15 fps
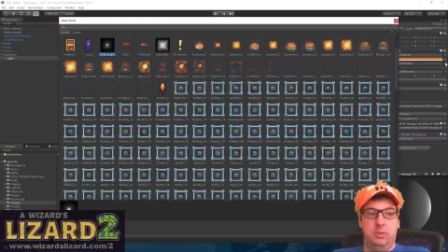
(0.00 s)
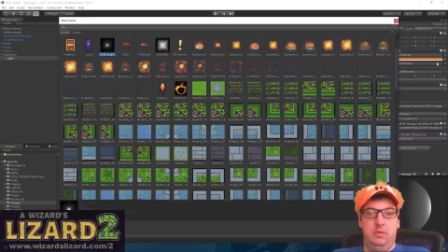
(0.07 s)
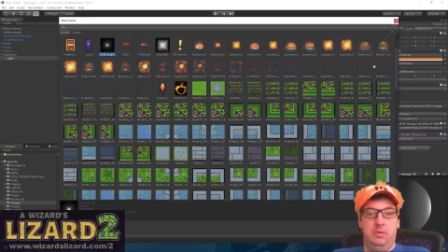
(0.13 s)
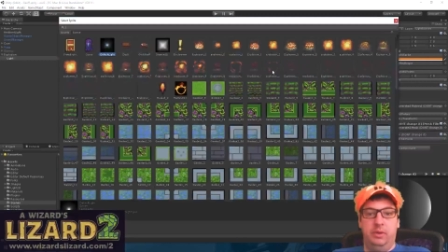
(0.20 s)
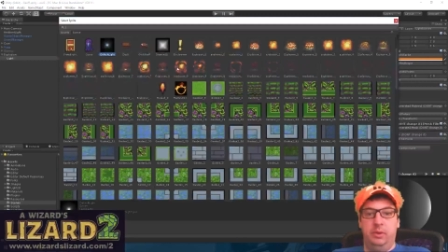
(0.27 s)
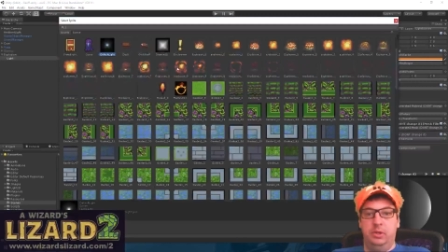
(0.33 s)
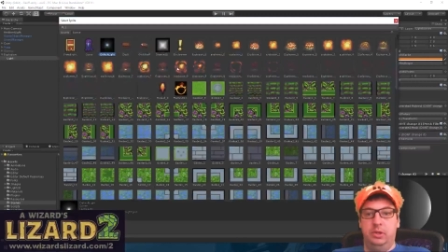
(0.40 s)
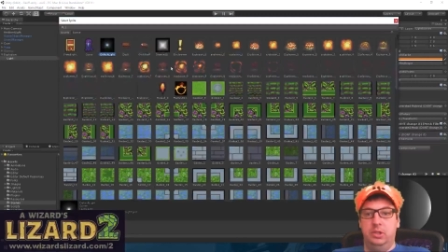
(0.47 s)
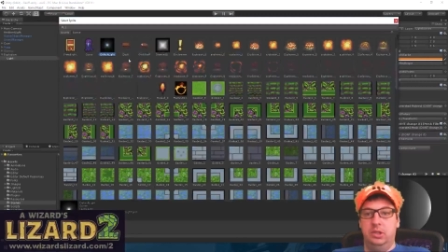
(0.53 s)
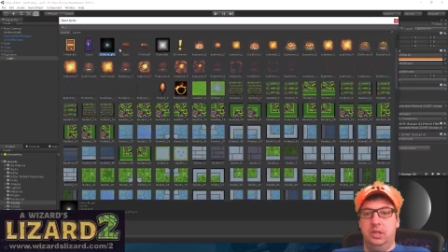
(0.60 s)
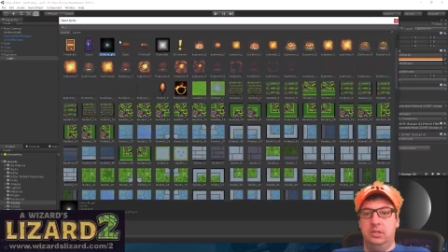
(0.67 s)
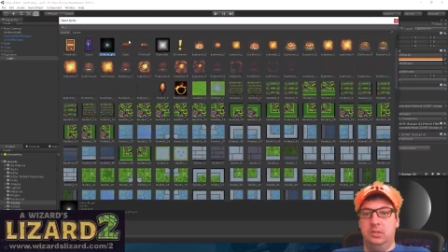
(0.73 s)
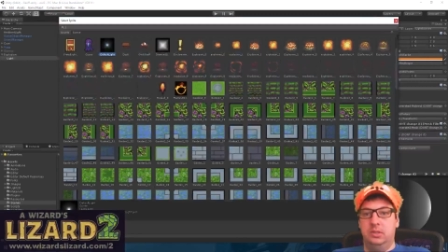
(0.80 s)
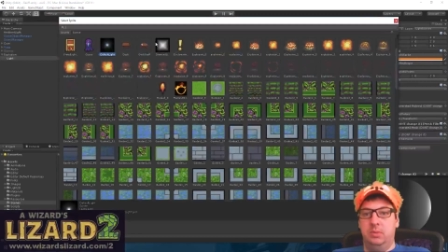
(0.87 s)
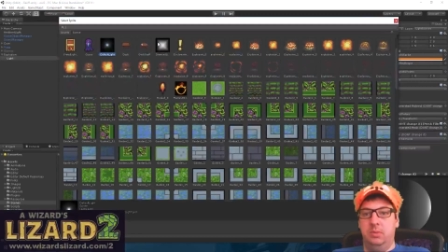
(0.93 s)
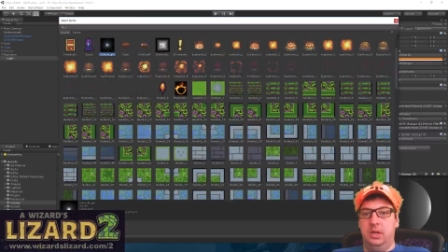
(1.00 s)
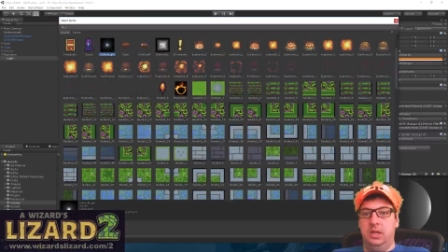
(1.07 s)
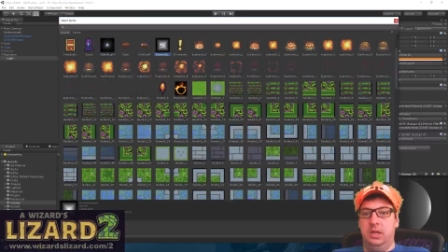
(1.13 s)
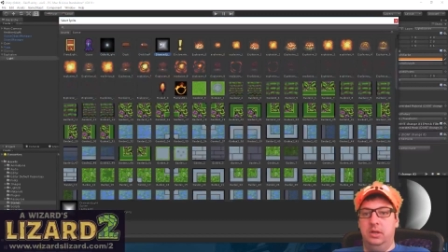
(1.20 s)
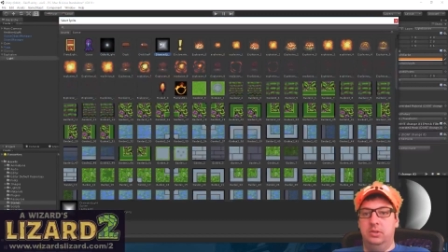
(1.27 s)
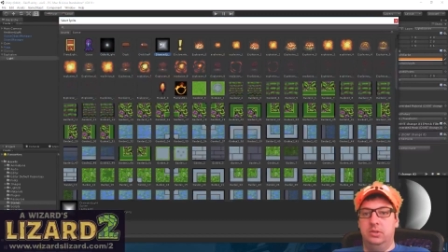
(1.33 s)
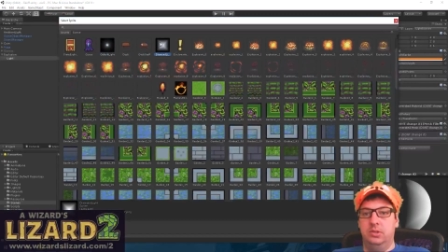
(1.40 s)
I were to change the sprite
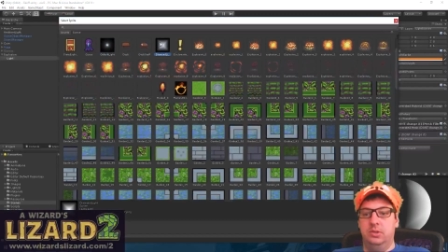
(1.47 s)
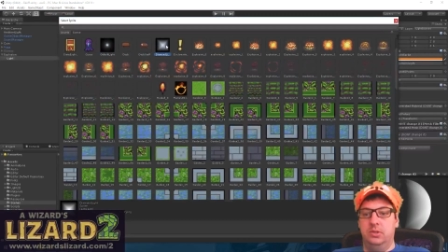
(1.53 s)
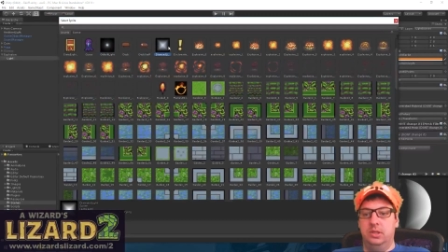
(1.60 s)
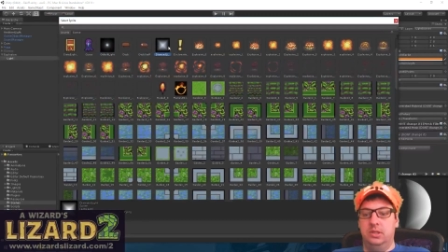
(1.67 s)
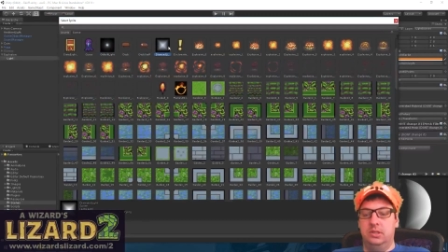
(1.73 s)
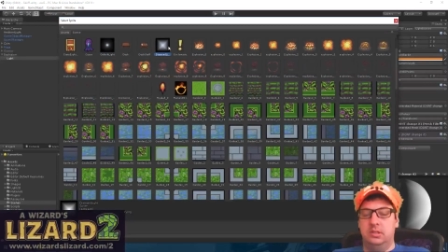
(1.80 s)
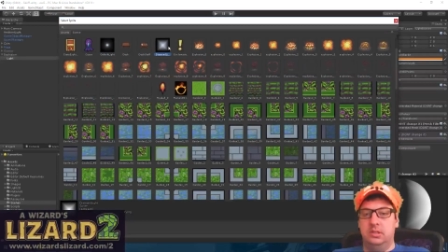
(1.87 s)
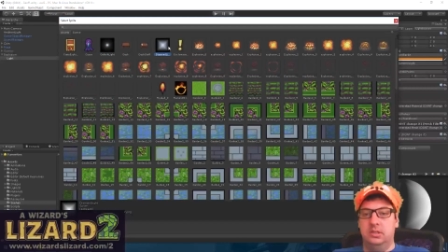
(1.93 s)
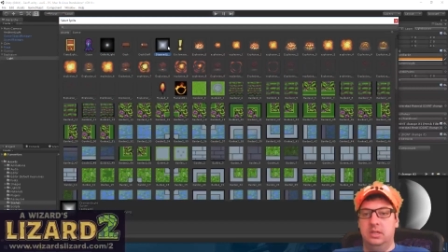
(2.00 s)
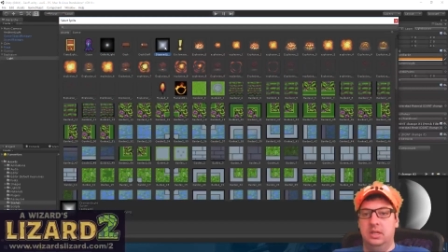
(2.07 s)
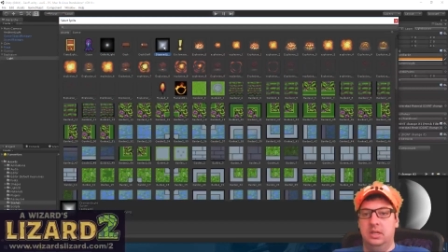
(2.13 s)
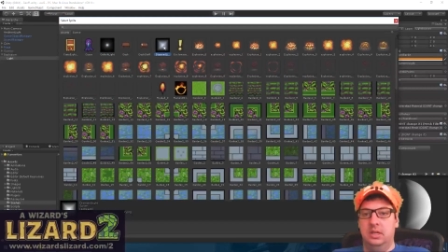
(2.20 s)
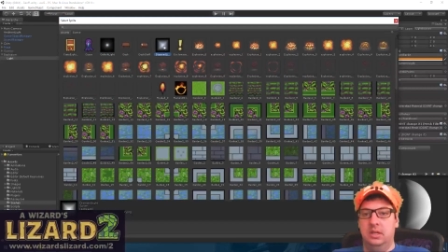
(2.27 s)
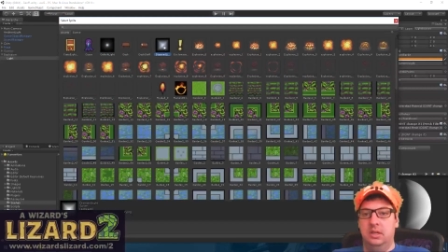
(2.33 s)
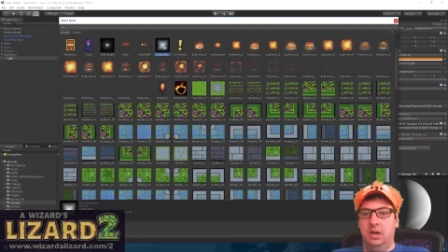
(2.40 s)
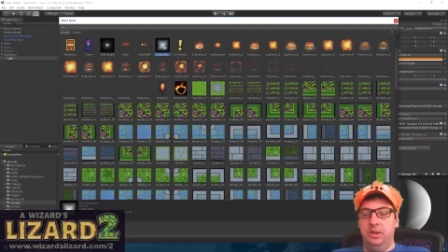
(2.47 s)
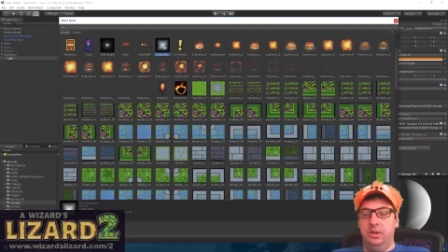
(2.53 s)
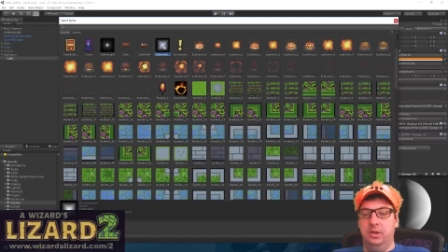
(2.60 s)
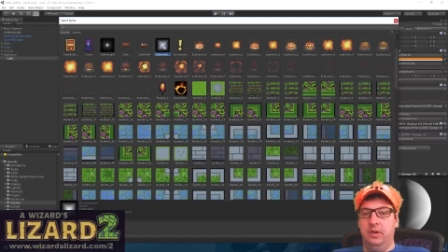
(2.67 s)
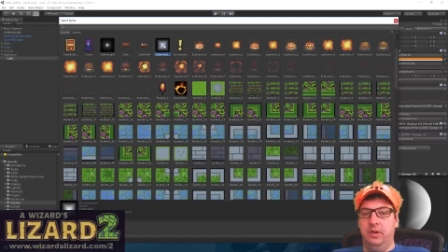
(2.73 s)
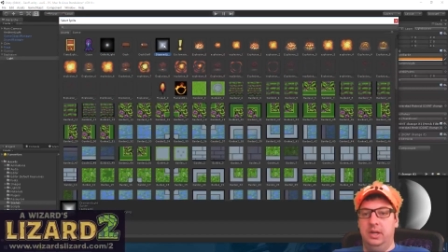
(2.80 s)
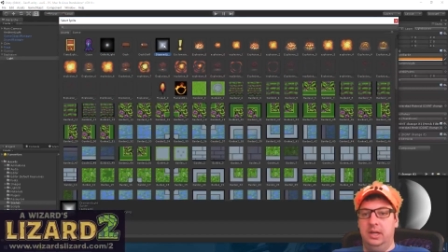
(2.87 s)
here to this other
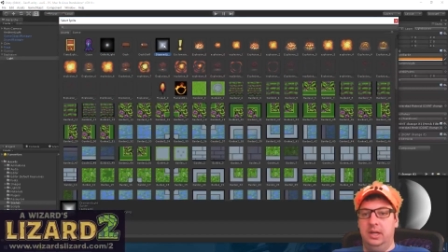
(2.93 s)
gradient I